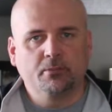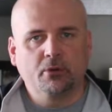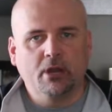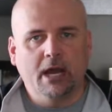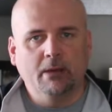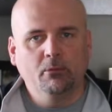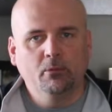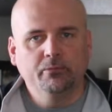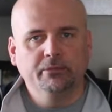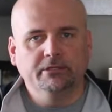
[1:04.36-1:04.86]
the
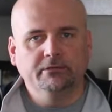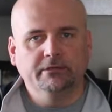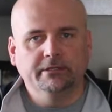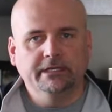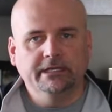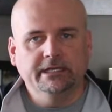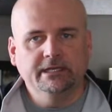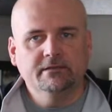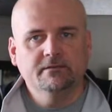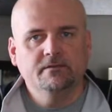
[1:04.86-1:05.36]

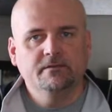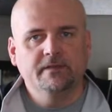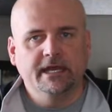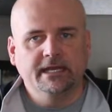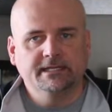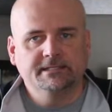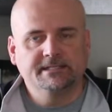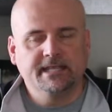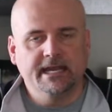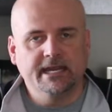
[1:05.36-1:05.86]
probability
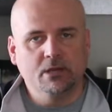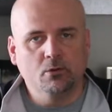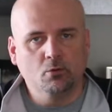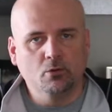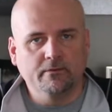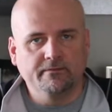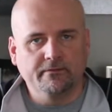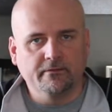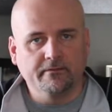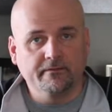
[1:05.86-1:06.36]
that a tenant
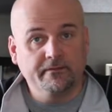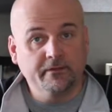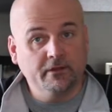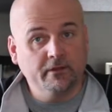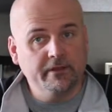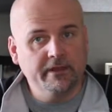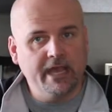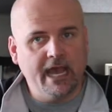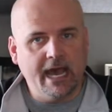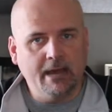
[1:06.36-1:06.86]
will
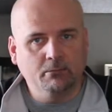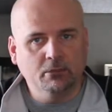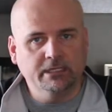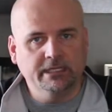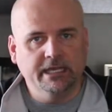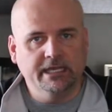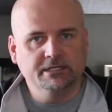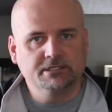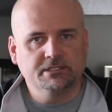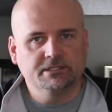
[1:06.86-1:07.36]
fulfill the
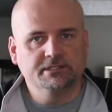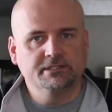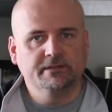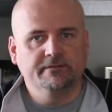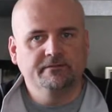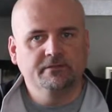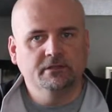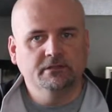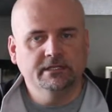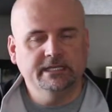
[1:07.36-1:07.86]
obligations
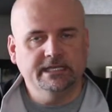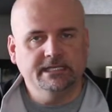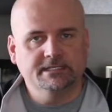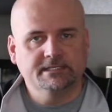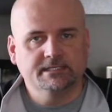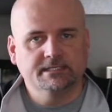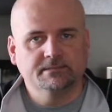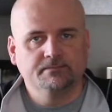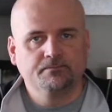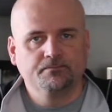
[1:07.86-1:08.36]
of the
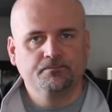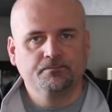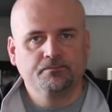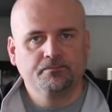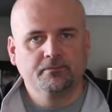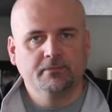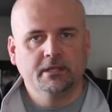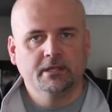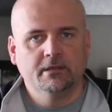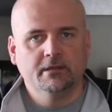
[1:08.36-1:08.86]
lease.
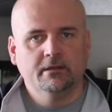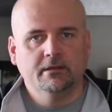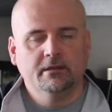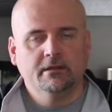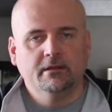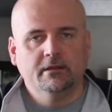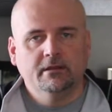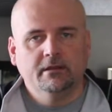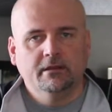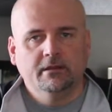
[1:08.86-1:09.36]

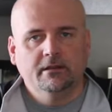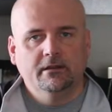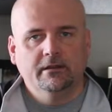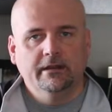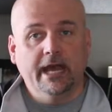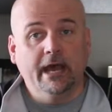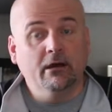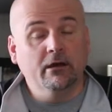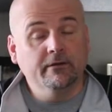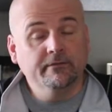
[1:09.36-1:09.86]

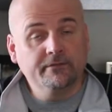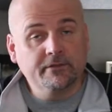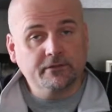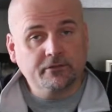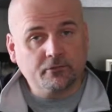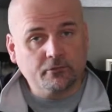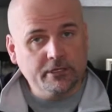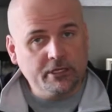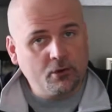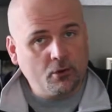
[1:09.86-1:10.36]
Now, of the
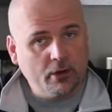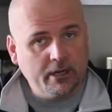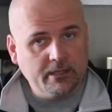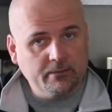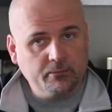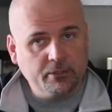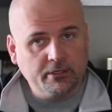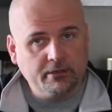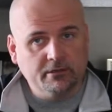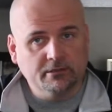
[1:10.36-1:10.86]
three
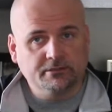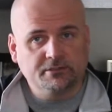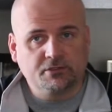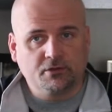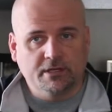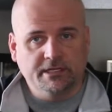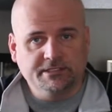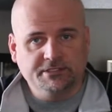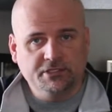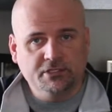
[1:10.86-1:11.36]
credit bureaus,
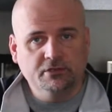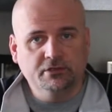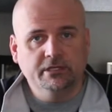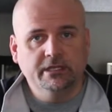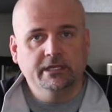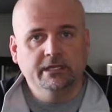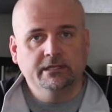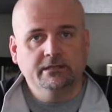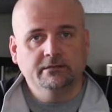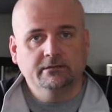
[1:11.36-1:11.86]

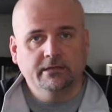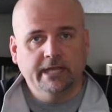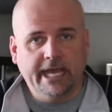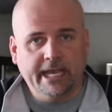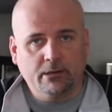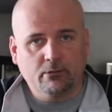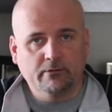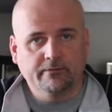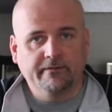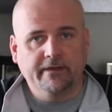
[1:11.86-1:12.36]
Transunion,
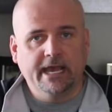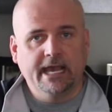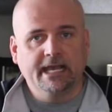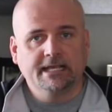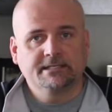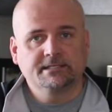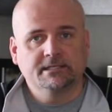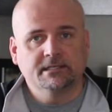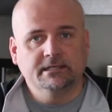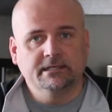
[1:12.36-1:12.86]

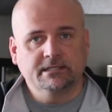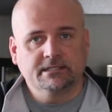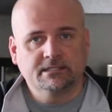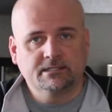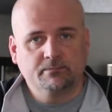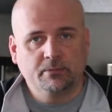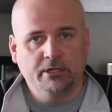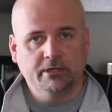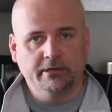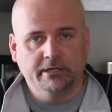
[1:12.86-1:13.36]
Equifax, and
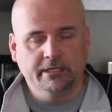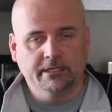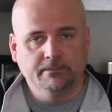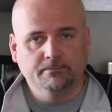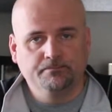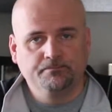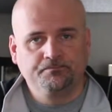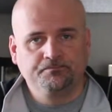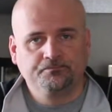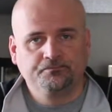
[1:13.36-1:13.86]

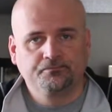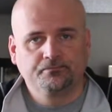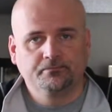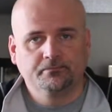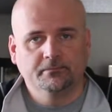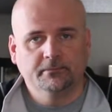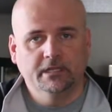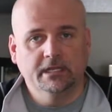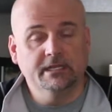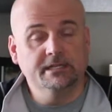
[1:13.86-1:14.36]
Experian,
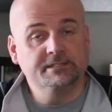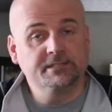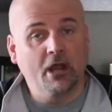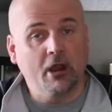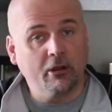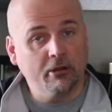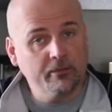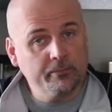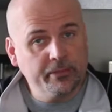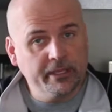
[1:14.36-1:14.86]
it is
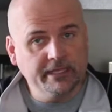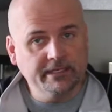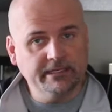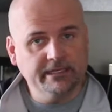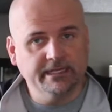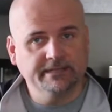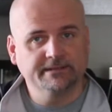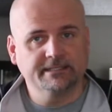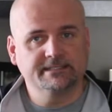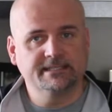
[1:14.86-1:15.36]
our
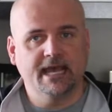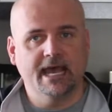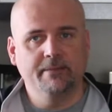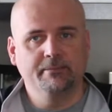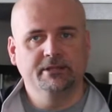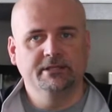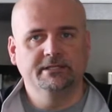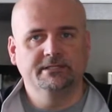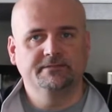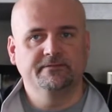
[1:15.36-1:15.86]
opinion at the
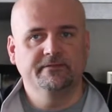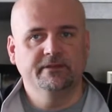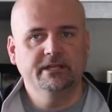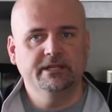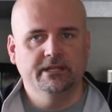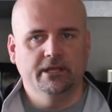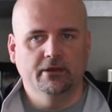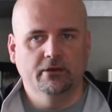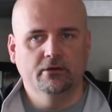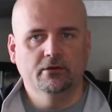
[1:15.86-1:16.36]
time of this
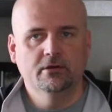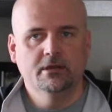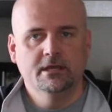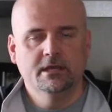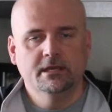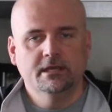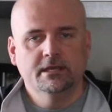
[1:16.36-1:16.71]
video